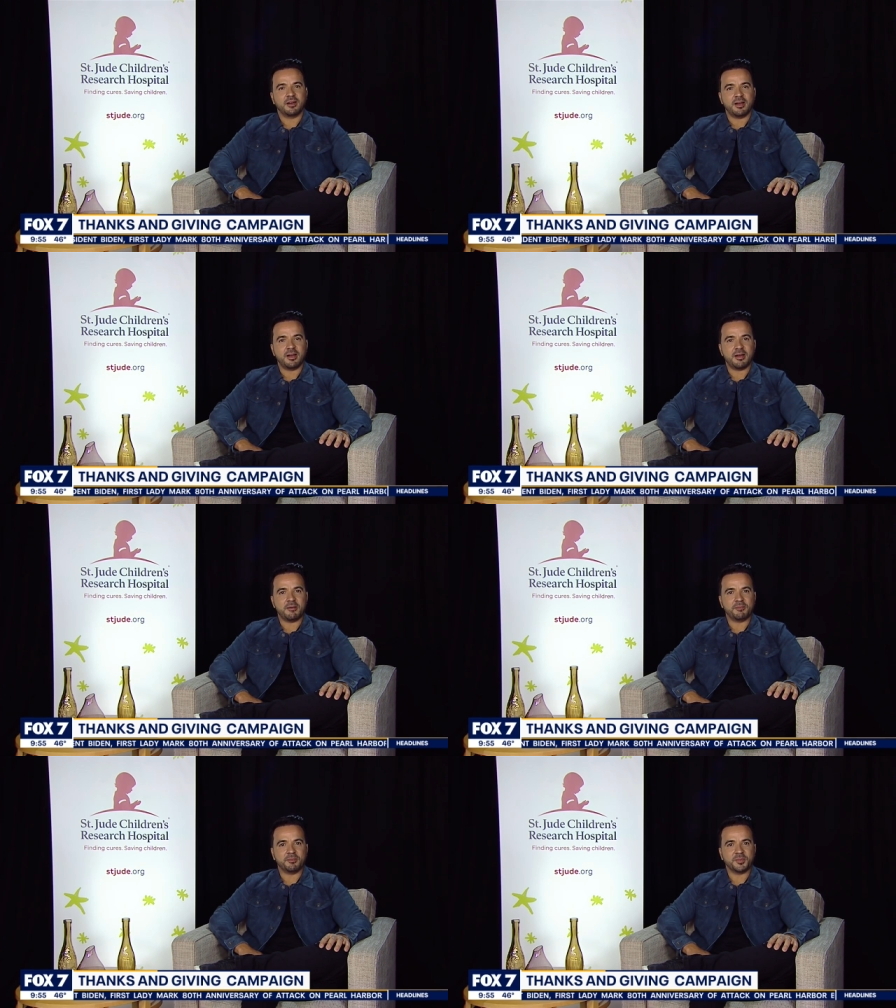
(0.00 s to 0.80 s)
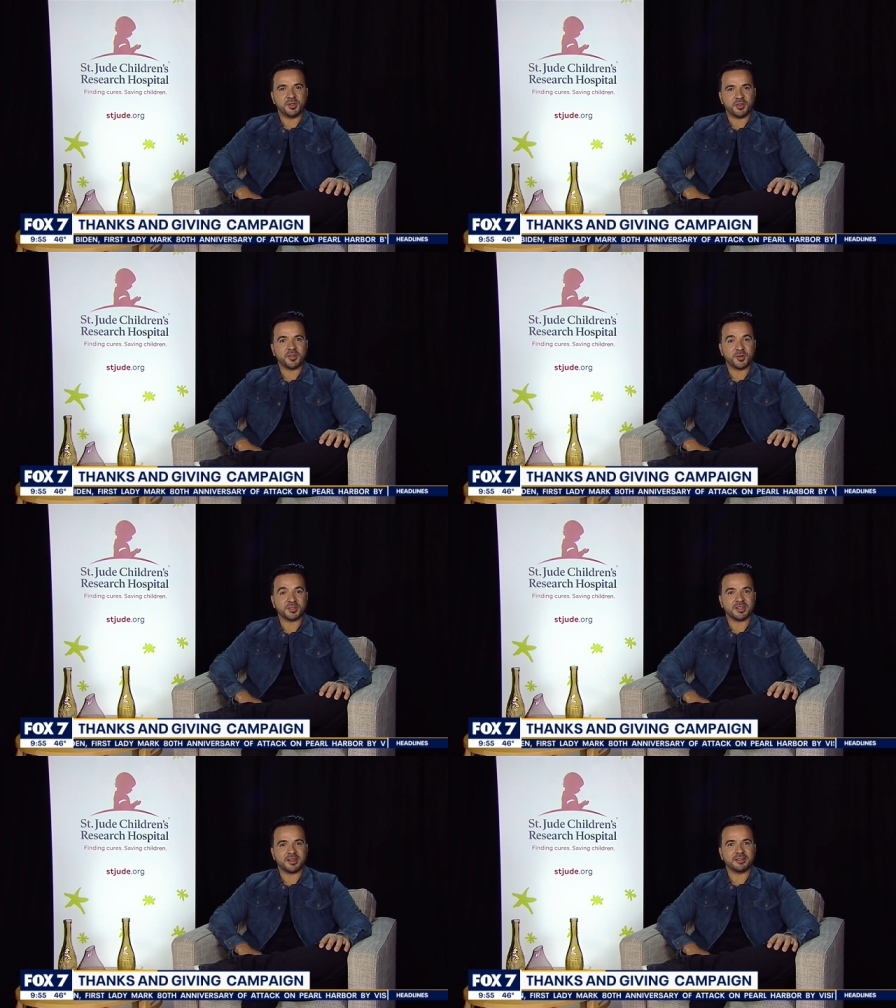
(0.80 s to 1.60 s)
um, you know that
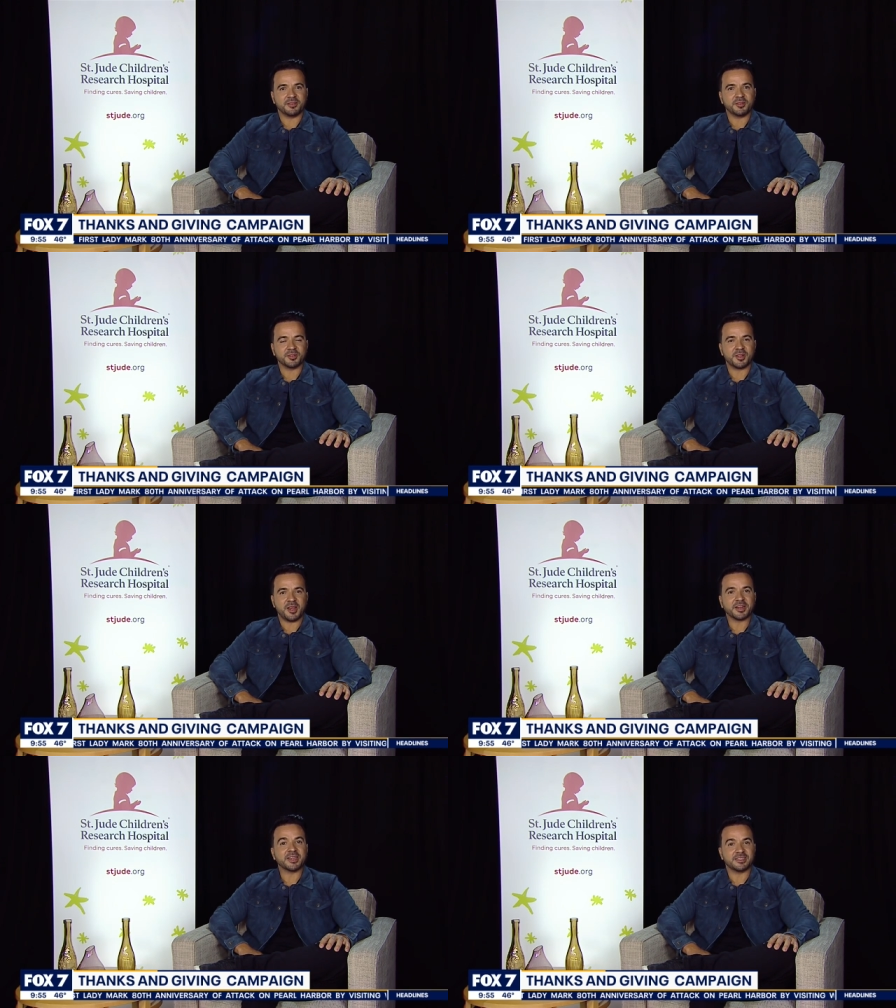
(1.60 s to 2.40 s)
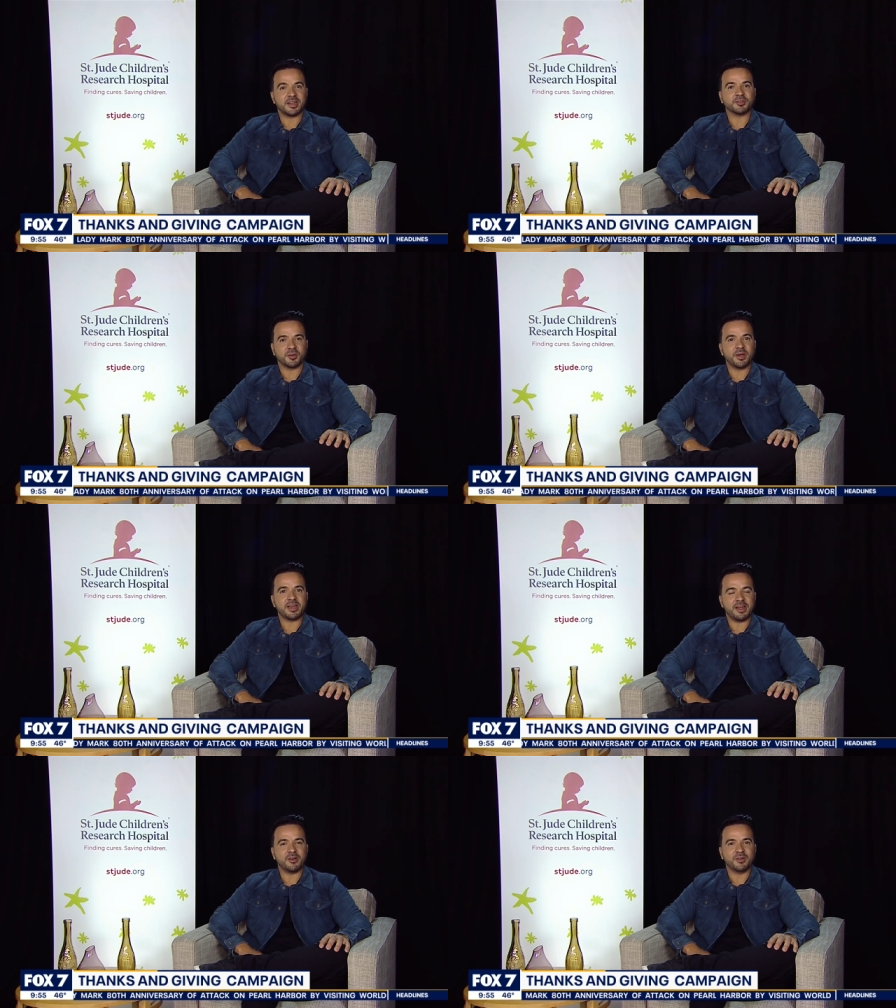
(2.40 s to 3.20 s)
there's a there's a lot of kids out there right
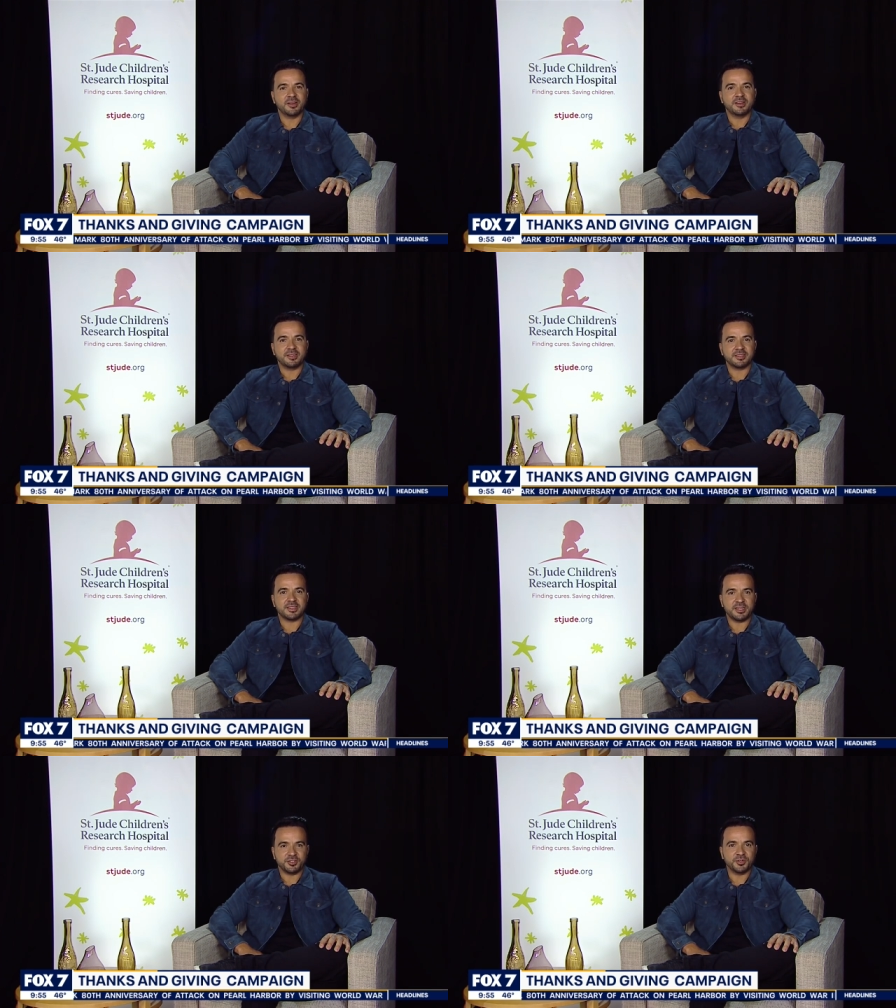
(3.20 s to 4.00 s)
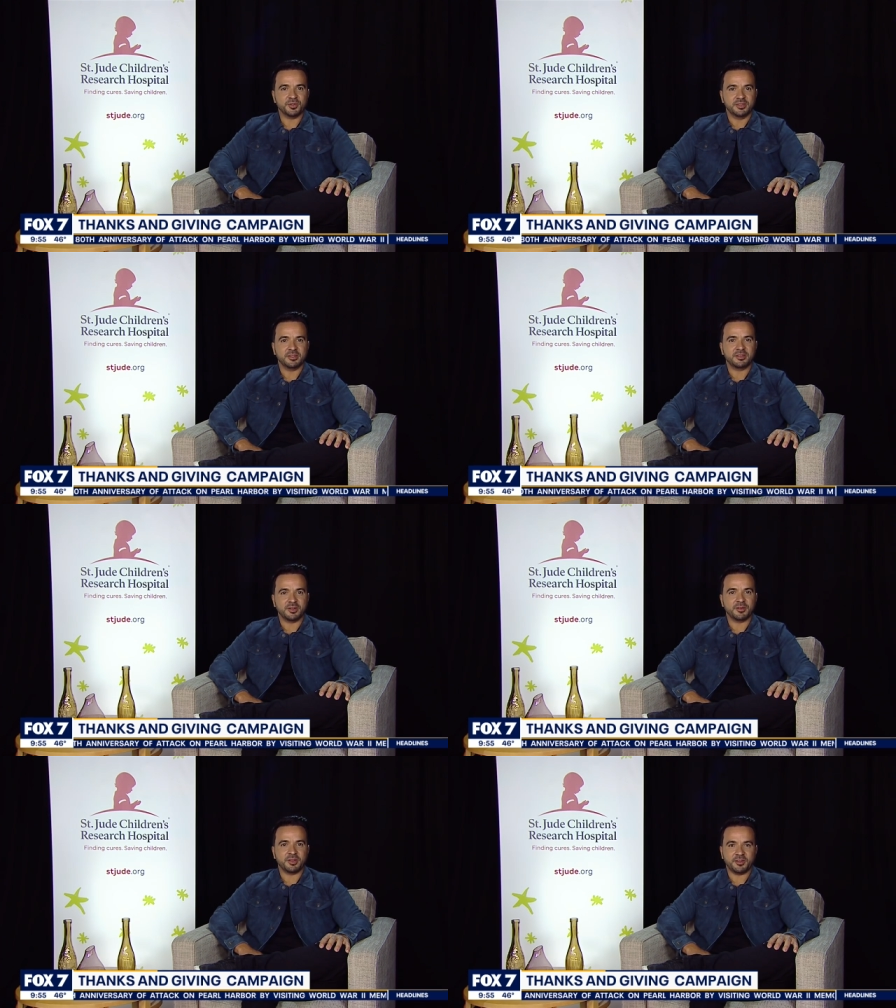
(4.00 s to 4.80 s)
now in San Jude,
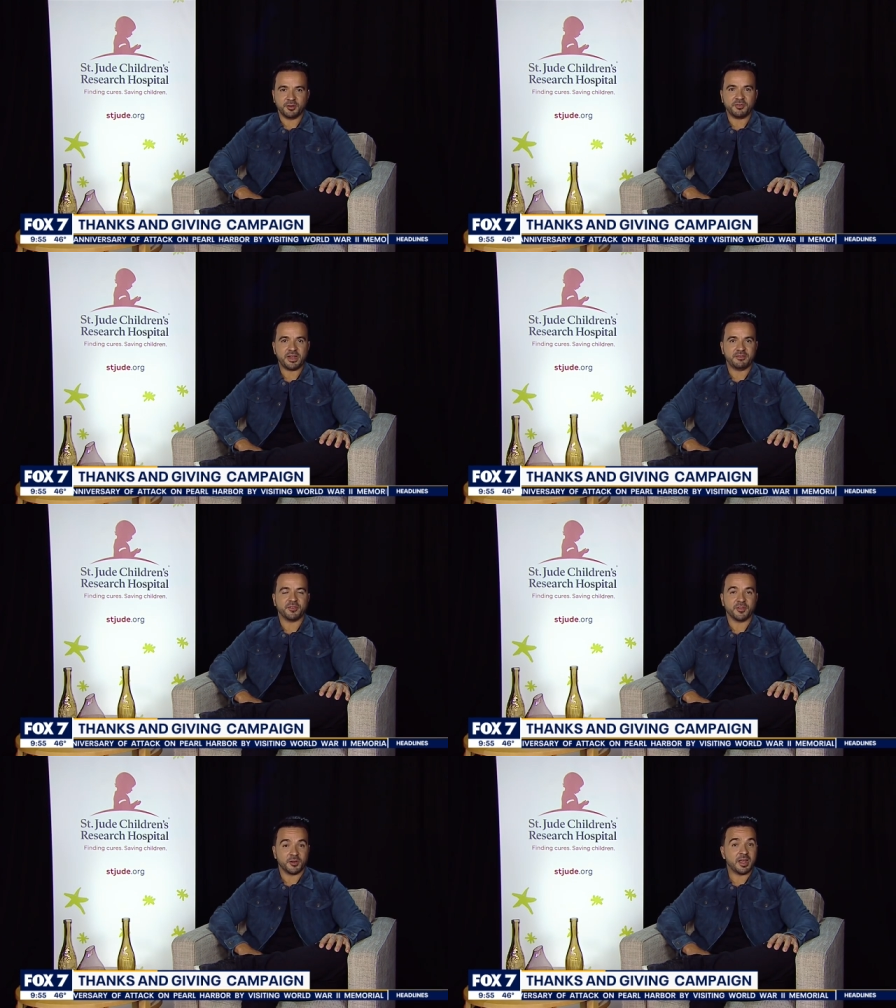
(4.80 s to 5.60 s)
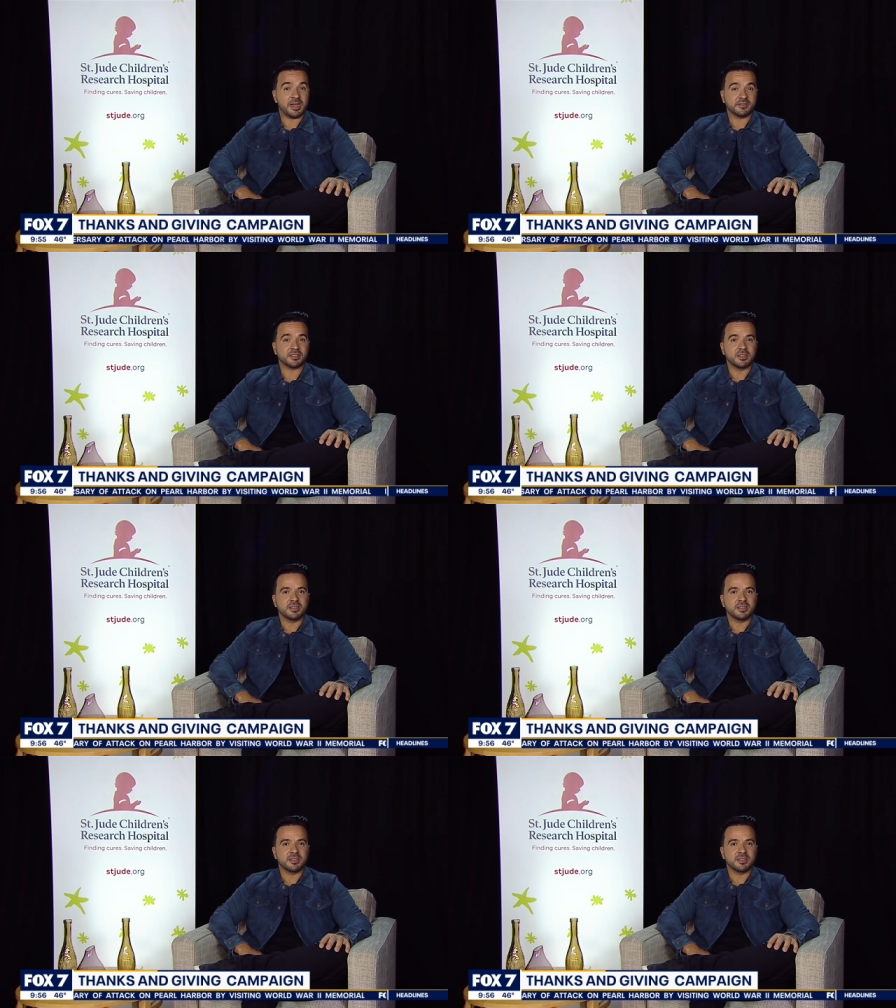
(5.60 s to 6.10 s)
they're, and they're fighting for their lives.